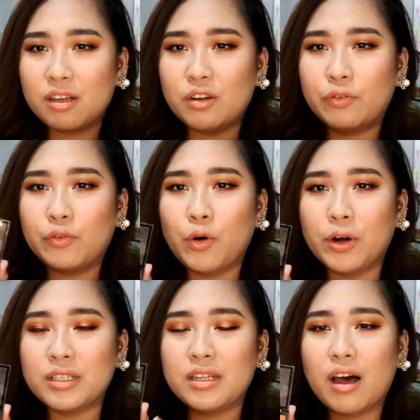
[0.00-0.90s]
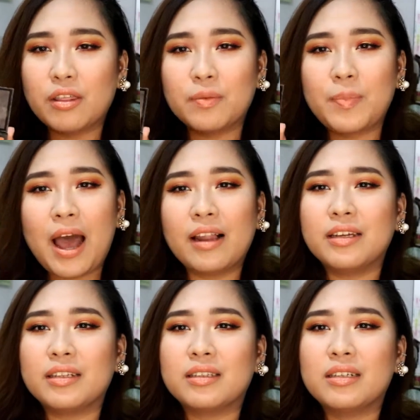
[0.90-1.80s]
and of course the other
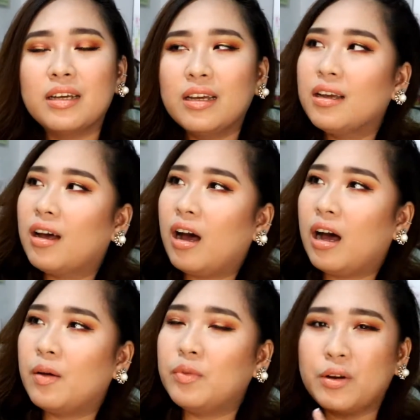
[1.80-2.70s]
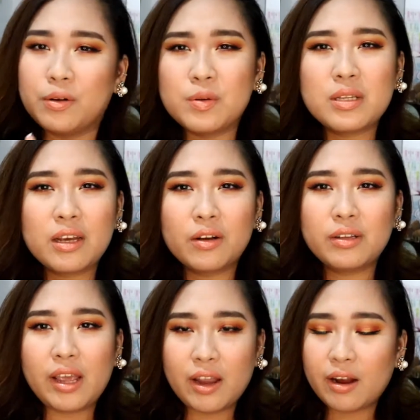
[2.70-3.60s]
palette, the Rosé on
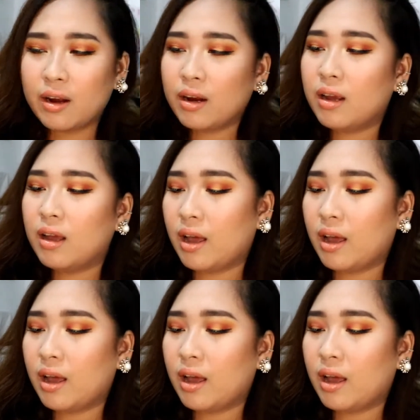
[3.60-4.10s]
Air.